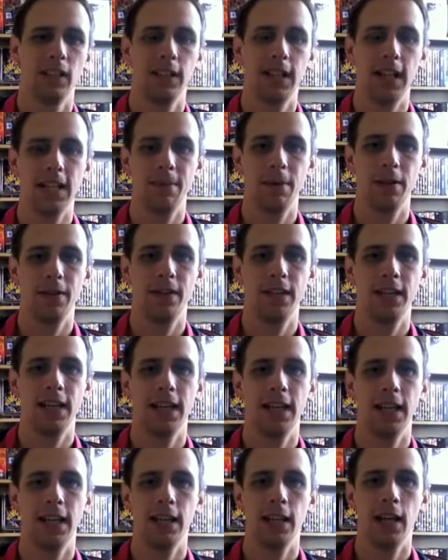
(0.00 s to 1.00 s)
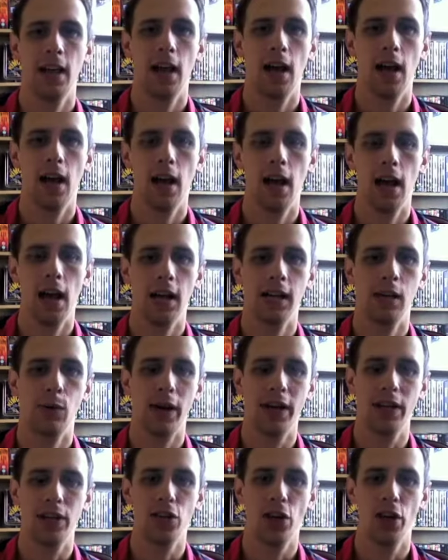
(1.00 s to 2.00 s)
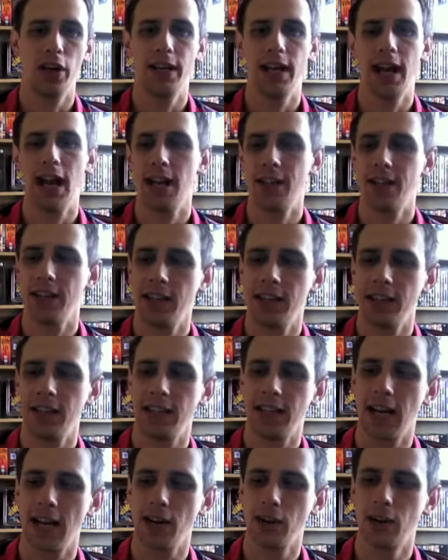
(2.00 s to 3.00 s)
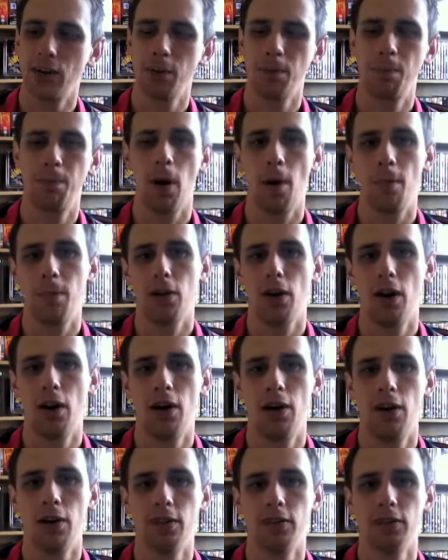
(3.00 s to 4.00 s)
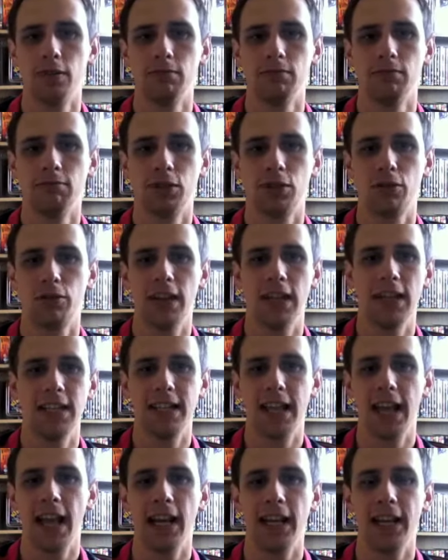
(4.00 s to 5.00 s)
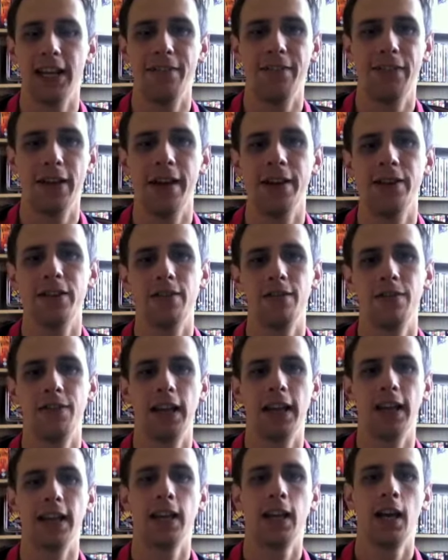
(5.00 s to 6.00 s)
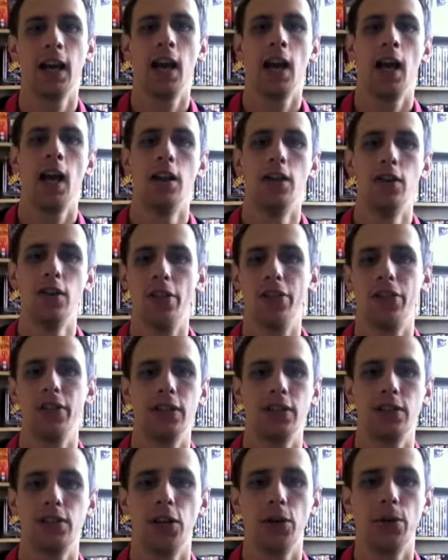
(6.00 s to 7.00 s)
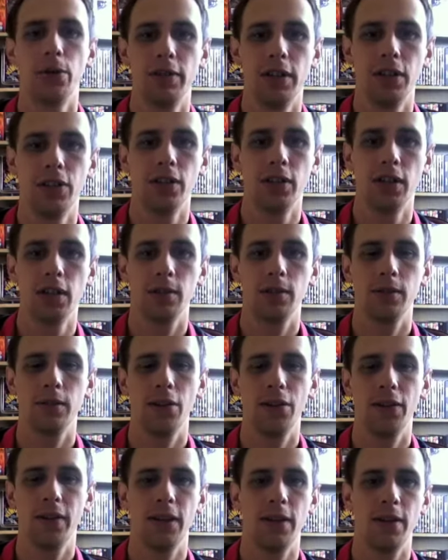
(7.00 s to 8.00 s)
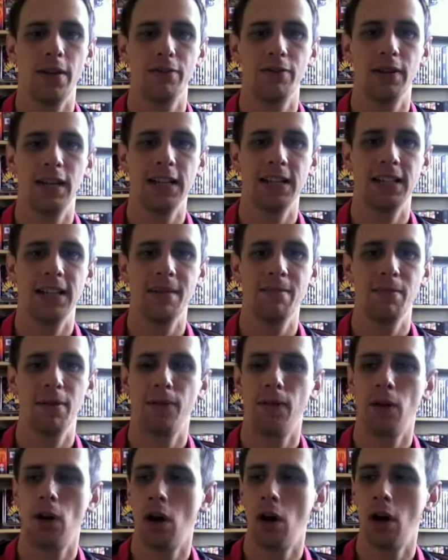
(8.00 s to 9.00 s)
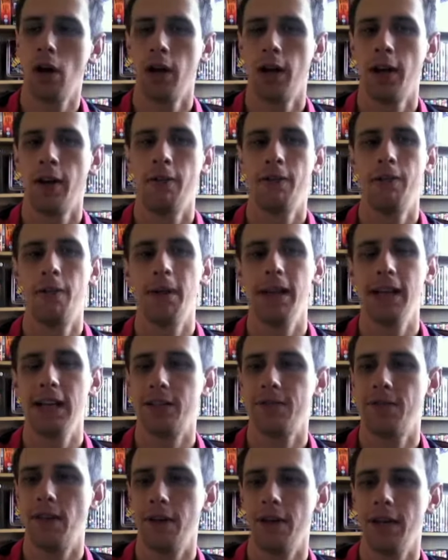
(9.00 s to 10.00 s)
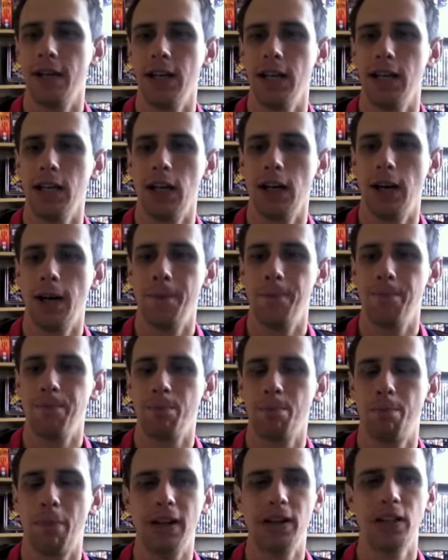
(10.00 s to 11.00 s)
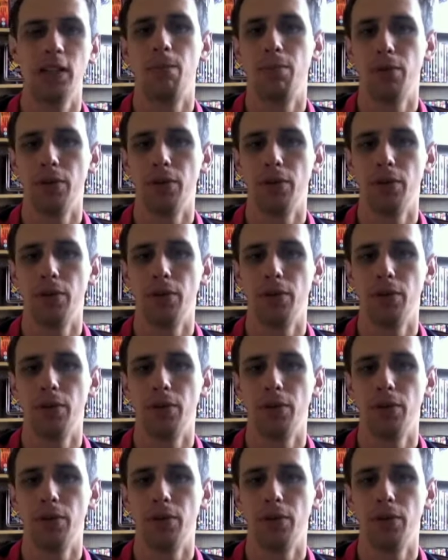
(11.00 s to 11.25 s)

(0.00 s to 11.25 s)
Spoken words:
gets a bit of a kick in. I quite enjoyed it. I think it's a kind of good popcorn, crazy alien invasion flick. Nothing too original, nothing that you haven't really seen before. For me it's very Band of